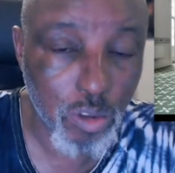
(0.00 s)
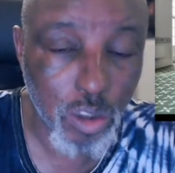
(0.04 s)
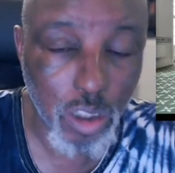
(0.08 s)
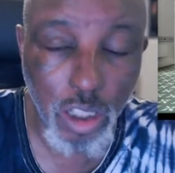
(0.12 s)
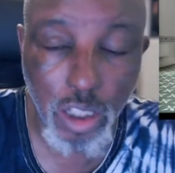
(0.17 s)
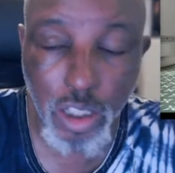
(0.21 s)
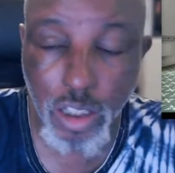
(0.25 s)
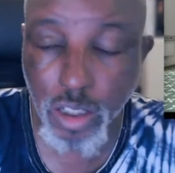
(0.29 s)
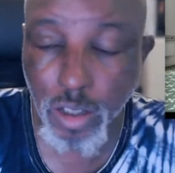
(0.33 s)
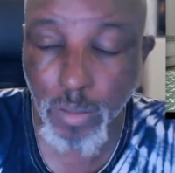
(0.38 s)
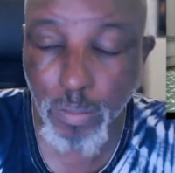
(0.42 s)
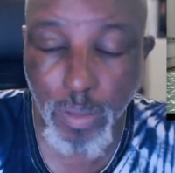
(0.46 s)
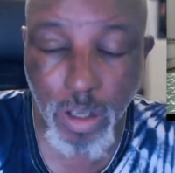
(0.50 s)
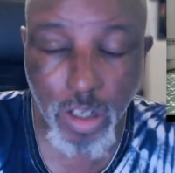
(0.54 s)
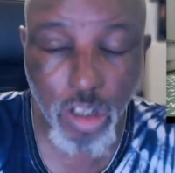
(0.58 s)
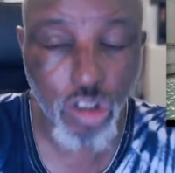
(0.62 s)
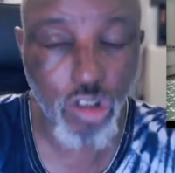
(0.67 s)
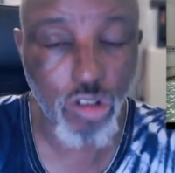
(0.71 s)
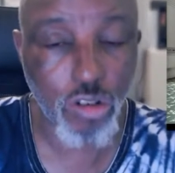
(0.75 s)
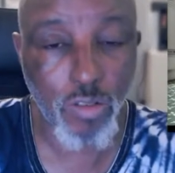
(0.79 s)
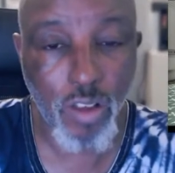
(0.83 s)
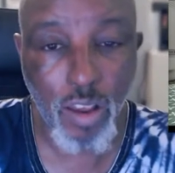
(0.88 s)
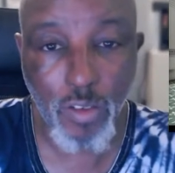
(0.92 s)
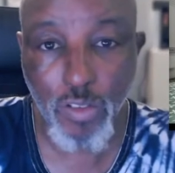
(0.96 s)
is a
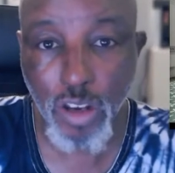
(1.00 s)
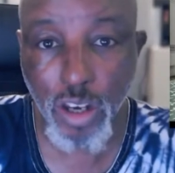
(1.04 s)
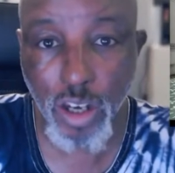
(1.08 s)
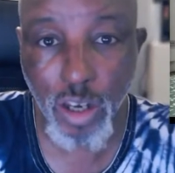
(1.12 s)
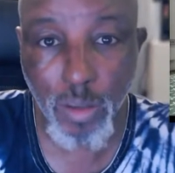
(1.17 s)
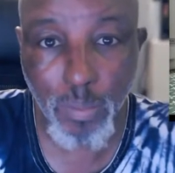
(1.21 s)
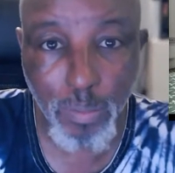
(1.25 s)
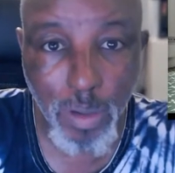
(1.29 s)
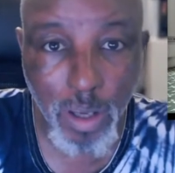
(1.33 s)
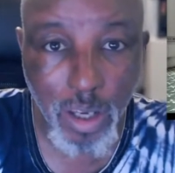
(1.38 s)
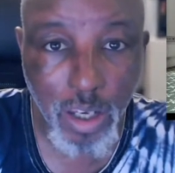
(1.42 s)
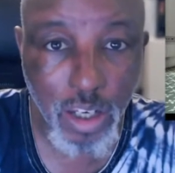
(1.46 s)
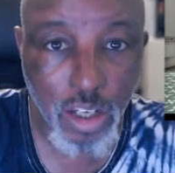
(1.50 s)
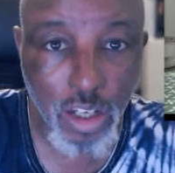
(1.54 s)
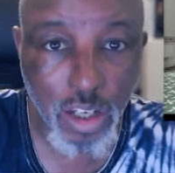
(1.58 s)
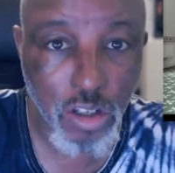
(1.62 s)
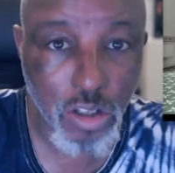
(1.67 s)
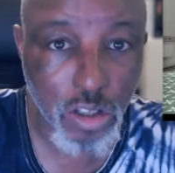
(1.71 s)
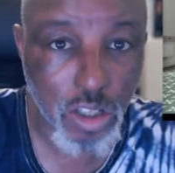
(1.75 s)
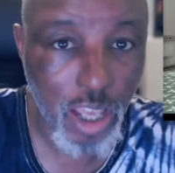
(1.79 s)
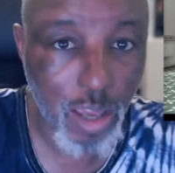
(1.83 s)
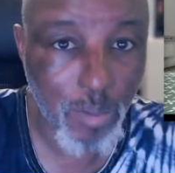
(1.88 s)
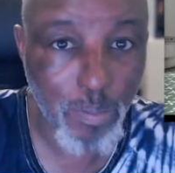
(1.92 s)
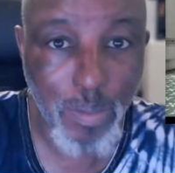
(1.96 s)
mixture of African
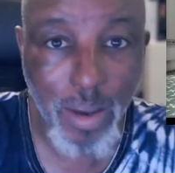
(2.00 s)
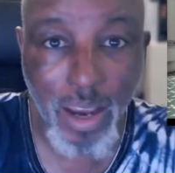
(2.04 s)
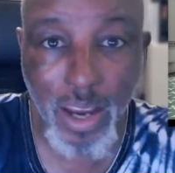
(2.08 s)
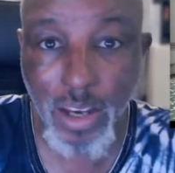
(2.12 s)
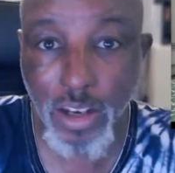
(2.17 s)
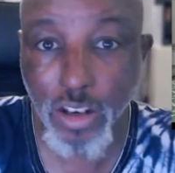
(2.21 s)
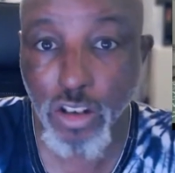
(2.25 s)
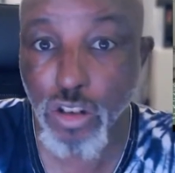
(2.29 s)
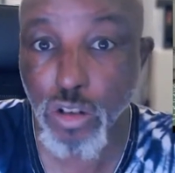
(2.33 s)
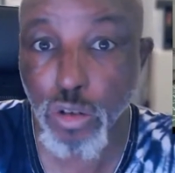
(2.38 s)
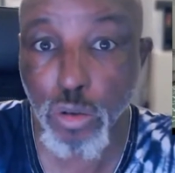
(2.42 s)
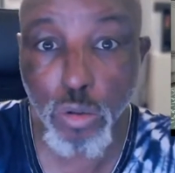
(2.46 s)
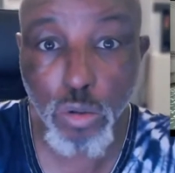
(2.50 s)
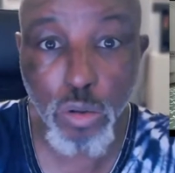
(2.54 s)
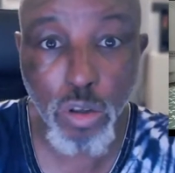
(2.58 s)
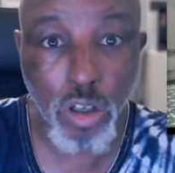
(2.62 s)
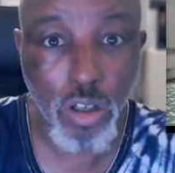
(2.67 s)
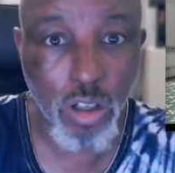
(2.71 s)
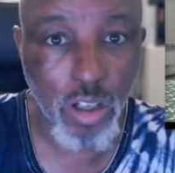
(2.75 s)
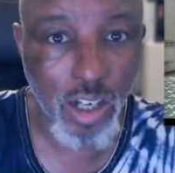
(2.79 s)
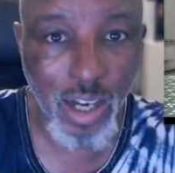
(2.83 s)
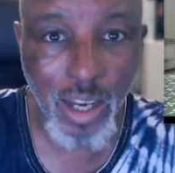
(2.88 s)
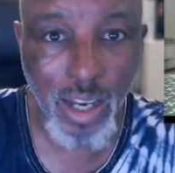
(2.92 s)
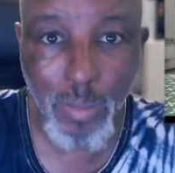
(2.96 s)
MPs, campaigners, all
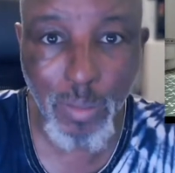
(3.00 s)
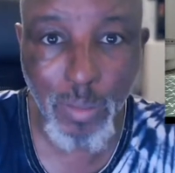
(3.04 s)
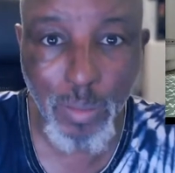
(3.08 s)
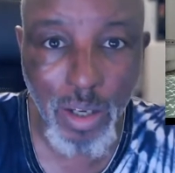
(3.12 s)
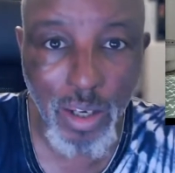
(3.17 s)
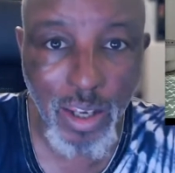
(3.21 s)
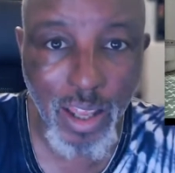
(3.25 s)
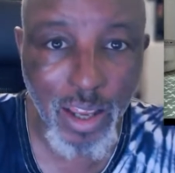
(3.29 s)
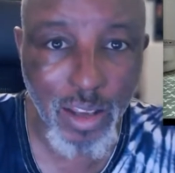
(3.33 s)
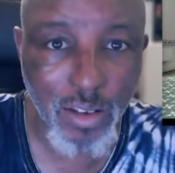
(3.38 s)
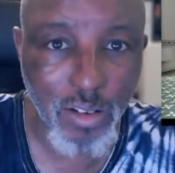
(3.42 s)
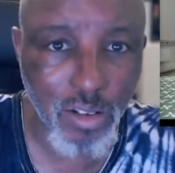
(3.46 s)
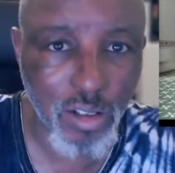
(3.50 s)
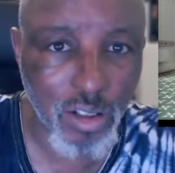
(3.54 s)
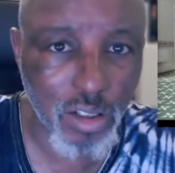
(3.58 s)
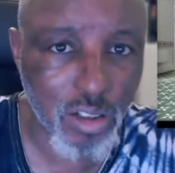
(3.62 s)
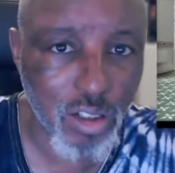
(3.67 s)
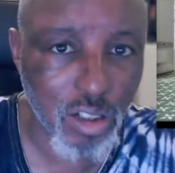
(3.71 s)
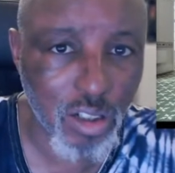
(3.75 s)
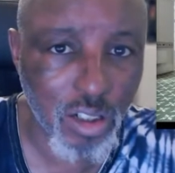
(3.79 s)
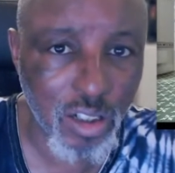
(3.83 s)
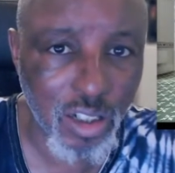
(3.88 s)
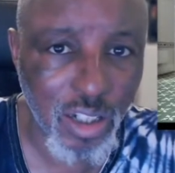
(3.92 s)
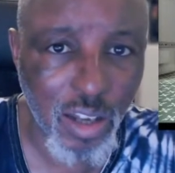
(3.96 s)
claiming that
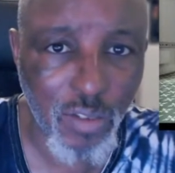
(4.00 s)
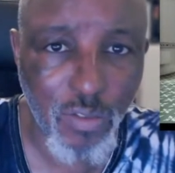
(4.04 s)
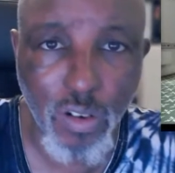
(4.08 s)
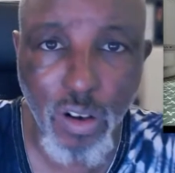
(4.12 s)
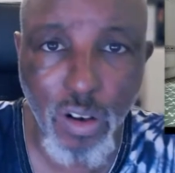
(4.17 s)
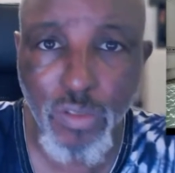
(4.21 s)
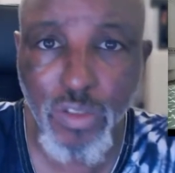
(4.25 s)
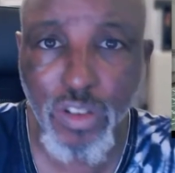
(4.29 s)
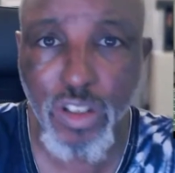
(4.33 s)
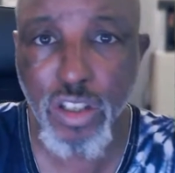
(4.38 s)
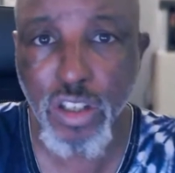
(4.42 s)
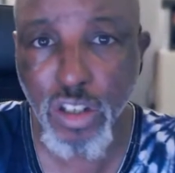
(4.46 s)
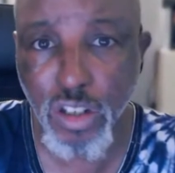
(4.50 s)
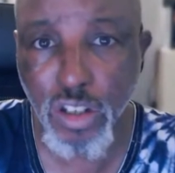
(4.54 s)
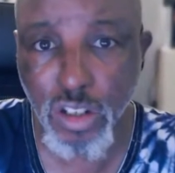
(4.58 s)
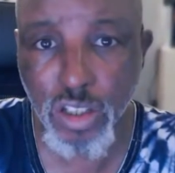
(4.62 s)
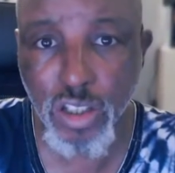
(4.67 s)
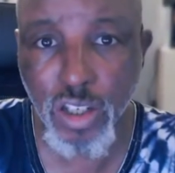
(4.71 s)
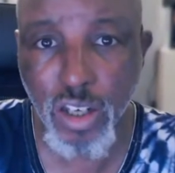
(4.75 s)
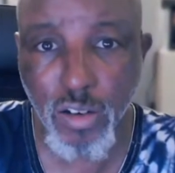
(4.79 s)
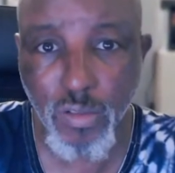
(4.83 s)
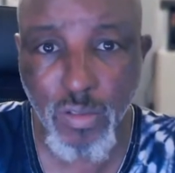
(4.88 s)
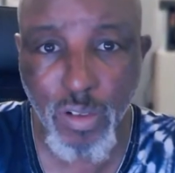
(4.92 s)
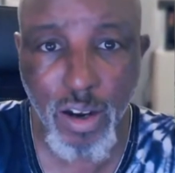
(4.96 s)
the level of
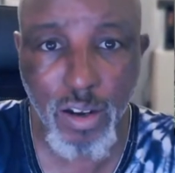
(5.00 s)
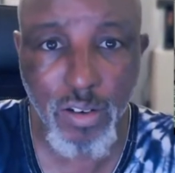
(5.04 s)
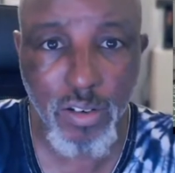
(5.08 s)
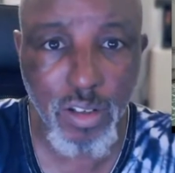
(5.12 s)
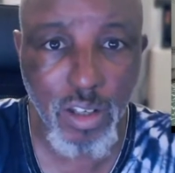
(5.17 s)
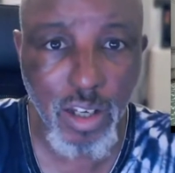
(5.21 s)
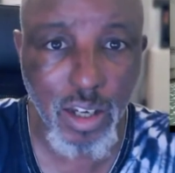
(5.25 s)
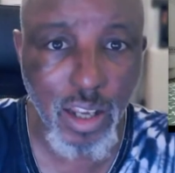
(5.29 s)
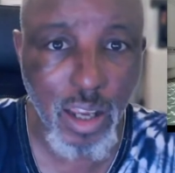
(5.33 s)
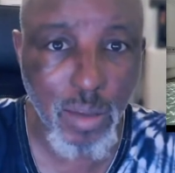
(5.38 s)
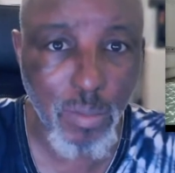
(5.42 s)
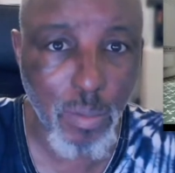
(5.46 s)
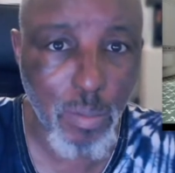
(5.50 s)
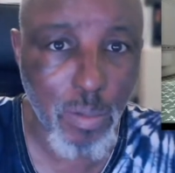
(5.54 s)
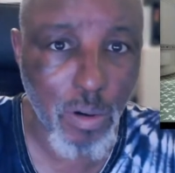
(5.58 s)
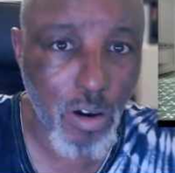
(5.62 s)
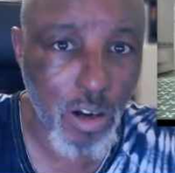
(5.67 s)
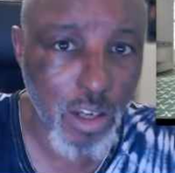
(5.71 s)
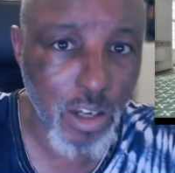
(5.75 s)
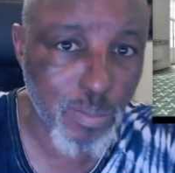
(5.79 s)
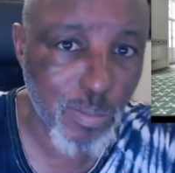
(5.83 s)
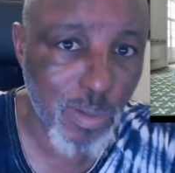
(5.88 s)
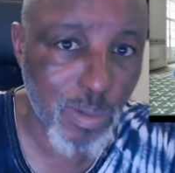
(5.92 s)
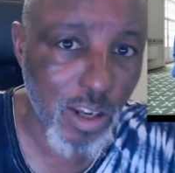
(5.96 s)
uncertainty around the Labour
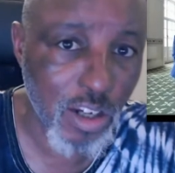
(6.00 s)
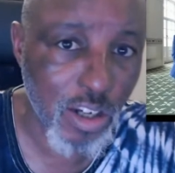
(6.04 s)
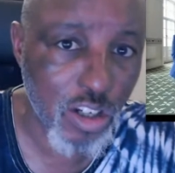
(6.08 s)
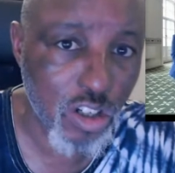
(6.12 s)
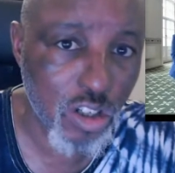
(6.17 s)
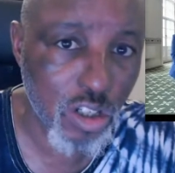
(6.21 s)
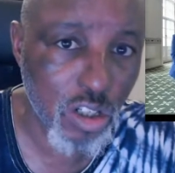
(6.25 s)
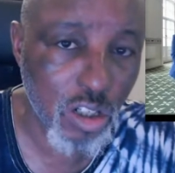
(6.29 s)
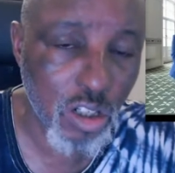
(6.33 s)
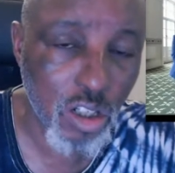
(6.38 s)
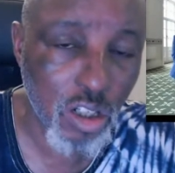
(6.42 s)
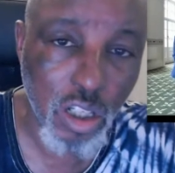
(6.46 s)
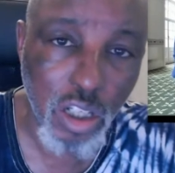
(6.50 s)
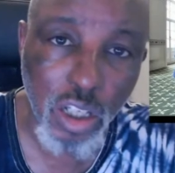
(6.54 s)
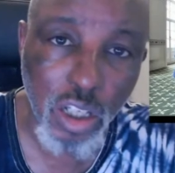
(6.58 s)
Party's pledge to